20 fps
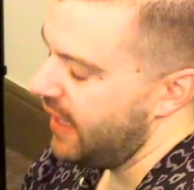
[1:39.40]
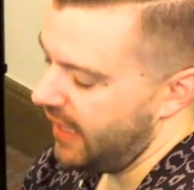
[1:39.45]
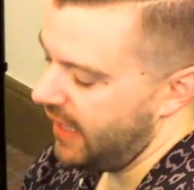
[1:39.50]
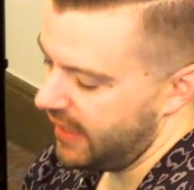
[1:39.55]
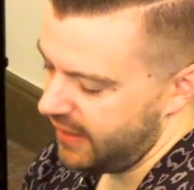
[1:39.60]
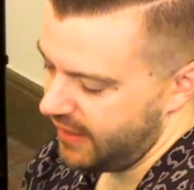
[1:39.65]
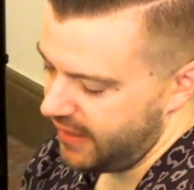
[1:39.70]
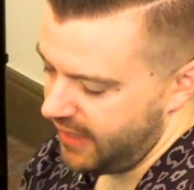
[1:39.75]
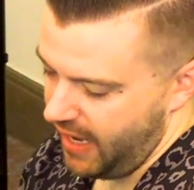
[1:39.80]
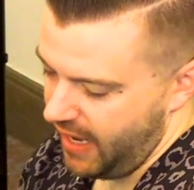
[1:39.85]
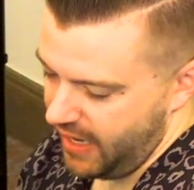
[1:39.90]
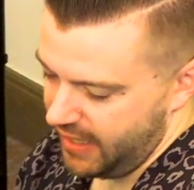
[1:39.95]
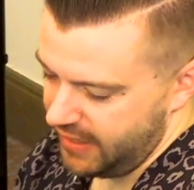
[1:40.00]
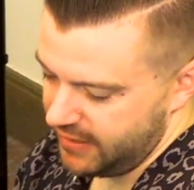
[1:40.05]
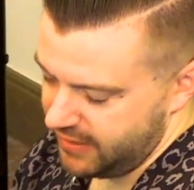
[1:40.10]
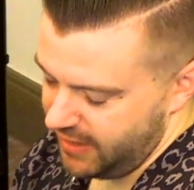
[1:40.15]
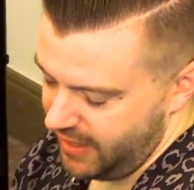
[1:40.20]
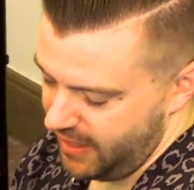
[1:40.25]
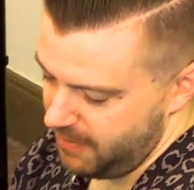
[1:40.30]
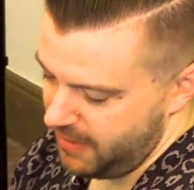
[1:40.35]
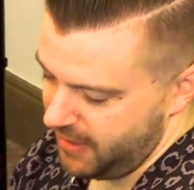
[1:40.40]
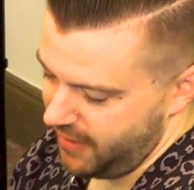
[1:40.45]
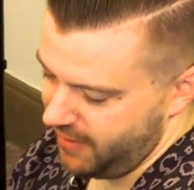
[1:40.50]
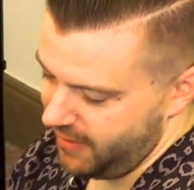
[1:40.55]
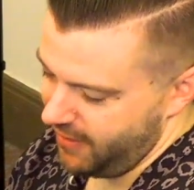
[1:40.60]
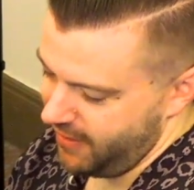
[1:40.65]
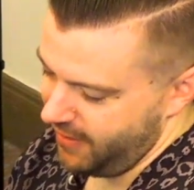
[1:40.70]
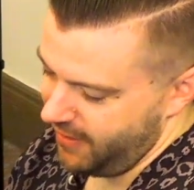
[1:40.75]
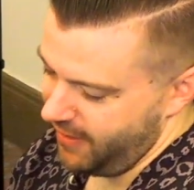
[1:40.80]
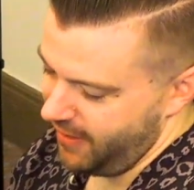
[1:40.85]
It, yeah. It, I
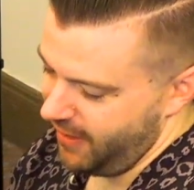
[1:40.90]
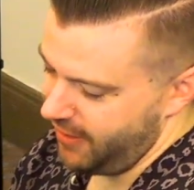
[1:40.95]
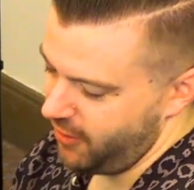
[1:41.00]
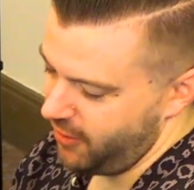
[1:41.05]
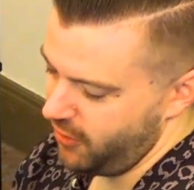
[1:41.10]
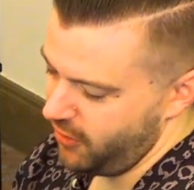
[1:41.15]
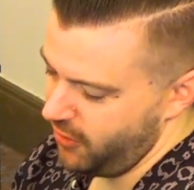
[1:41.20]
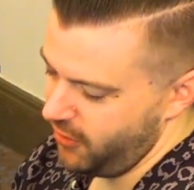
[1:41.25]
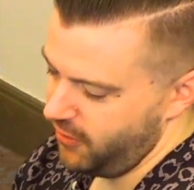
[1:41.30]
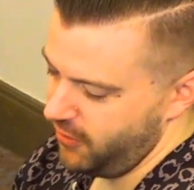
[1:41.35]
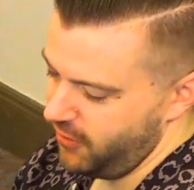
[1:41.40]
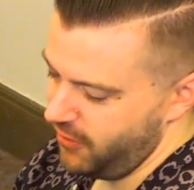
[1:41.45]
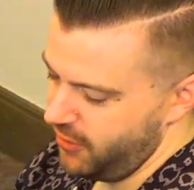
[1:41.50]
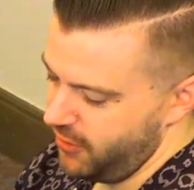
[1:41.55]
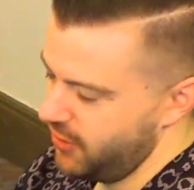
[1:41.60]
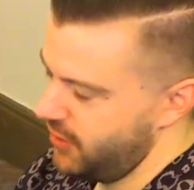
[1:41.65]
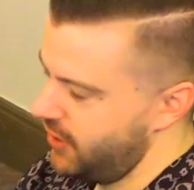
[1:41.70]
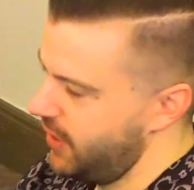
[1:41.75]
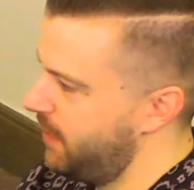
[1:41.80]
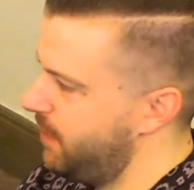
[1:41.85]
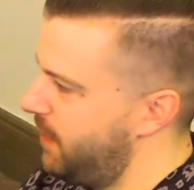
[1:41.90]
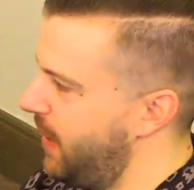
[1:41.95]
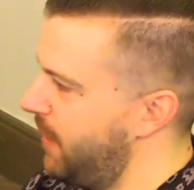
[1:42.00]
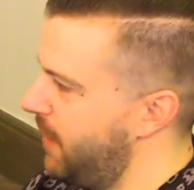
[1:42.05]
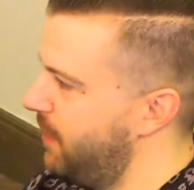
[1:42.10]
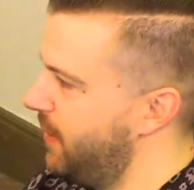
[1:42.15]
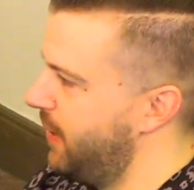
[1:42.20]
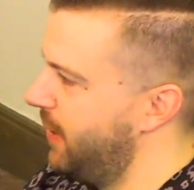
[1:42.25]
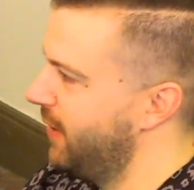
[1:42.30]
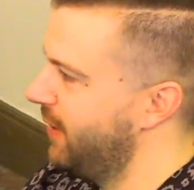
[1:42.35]
mean, I know you you just had
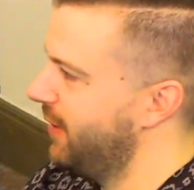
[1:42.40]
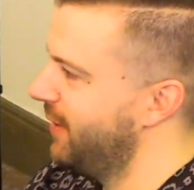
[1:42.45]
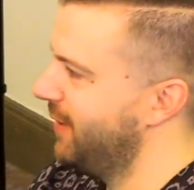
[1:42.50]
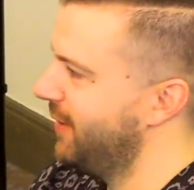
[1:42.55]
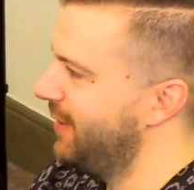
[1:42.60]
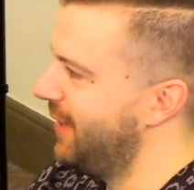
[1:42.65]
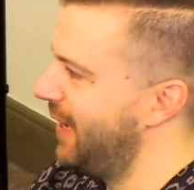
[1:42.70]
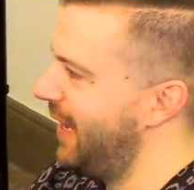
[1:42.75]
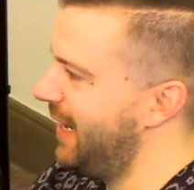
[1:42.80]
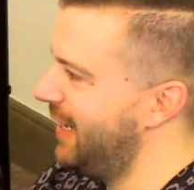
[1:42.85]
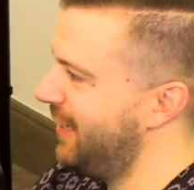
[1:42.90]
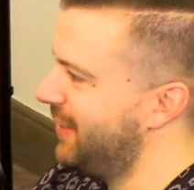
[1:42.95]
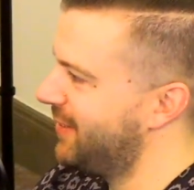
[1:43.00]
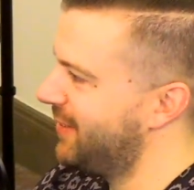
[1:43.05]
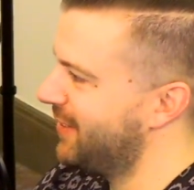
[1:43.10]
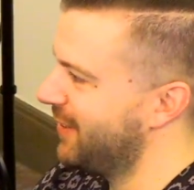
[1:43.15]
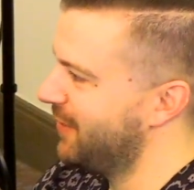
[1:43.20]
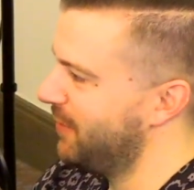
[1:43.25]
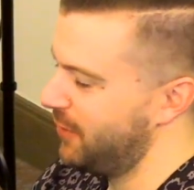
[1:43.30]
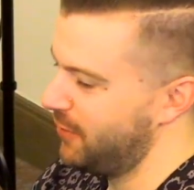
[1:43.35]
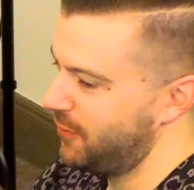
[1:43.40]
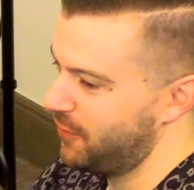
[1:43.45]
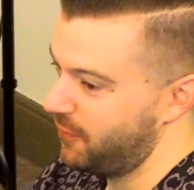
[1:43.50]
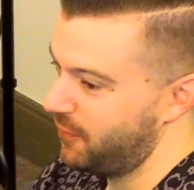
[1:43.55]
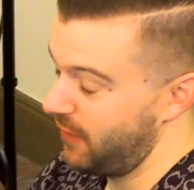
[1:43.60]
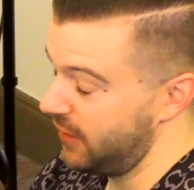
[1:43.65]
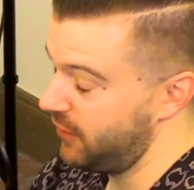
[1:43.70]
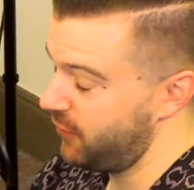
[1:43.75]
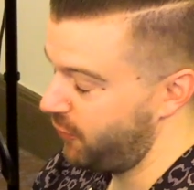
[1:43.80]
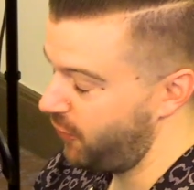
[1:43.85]
Pat Barrett, and it's But it's.
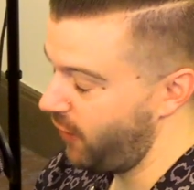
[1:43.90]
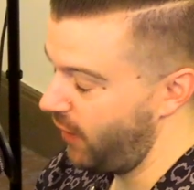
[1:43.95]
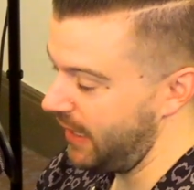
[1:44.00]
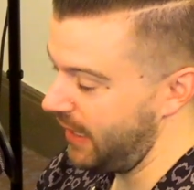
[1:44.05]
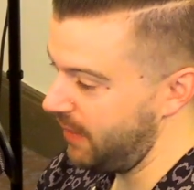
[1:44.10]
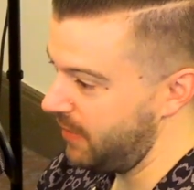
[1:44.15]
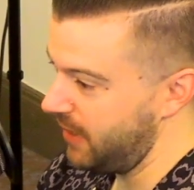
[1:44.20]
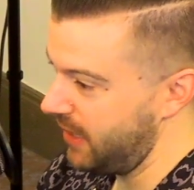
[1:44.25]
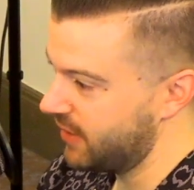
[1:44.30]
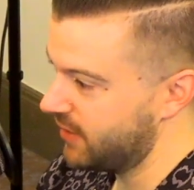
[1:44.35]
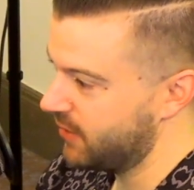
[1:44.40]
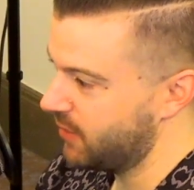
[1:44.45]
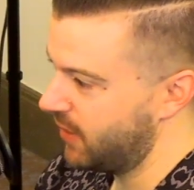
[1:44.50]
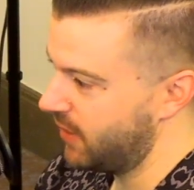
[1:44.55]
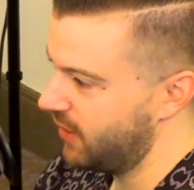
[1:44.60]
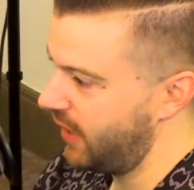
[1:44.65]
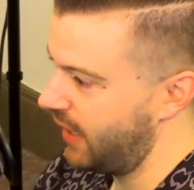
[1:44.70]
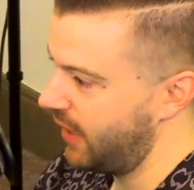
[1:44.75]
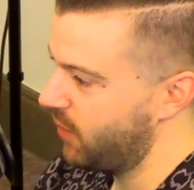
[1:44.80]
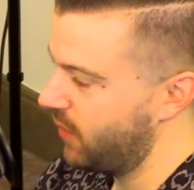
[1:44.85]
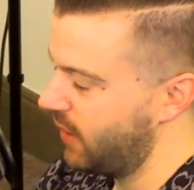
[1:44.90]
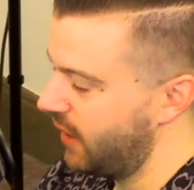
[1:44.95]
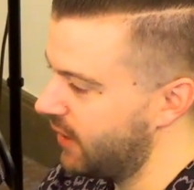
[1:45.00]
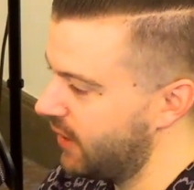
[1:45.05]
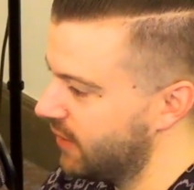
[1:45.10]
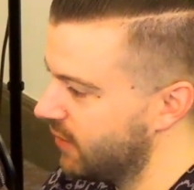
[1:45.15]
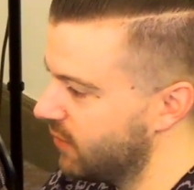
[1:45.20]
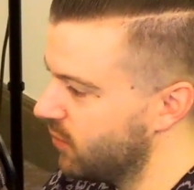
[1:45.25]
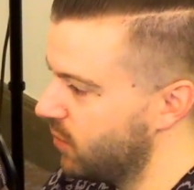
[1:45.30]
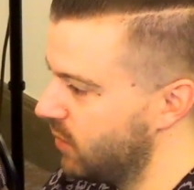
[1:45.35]
it's funny because when like when
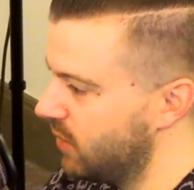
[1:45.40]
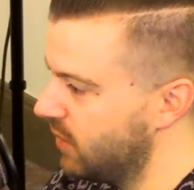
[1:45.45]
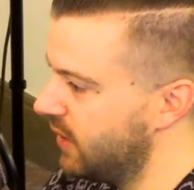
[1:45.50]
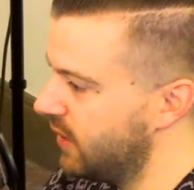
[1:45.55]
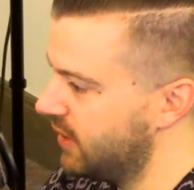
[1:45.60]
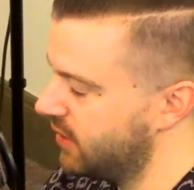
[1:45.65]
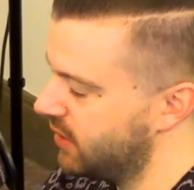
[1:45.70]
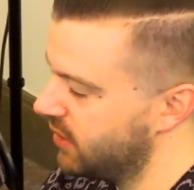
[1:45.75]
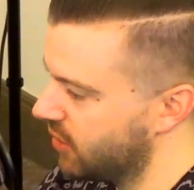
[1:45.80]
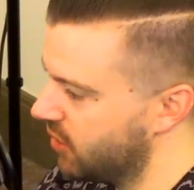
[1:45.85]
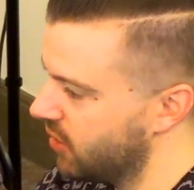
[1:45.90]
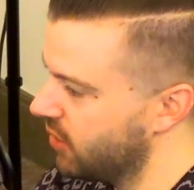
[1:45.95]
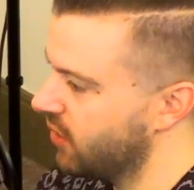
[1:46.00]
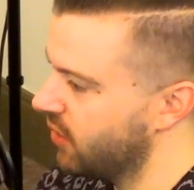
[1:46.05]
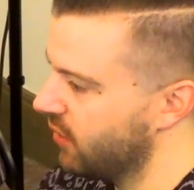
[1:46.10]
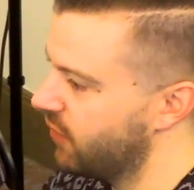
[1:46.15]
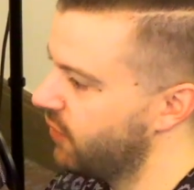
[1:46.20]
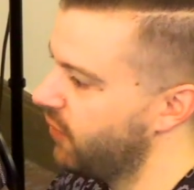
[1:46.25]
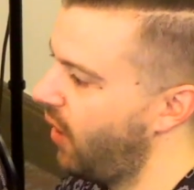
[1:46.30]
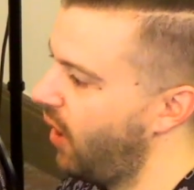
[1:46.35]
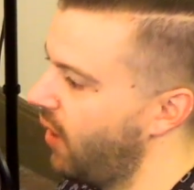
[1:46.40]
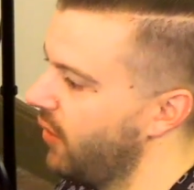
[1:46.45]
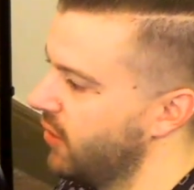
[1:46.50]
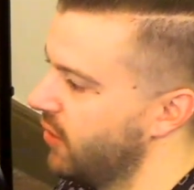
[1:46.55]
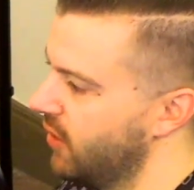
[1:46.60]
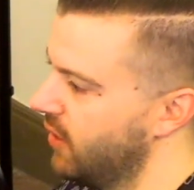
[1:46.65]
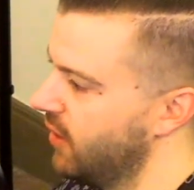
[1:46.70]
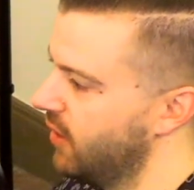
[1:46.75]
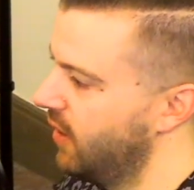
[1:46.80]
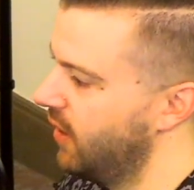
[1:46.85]
I would listen to Good Good Father.